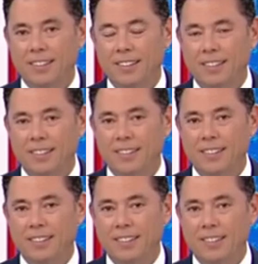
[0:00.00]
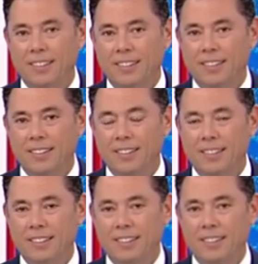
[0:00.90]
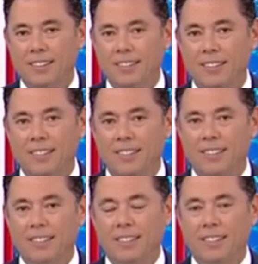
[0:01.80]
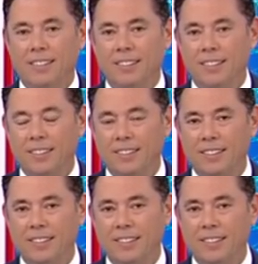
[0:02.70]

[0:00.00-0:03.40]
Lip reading: No words are spoken by the person on screen.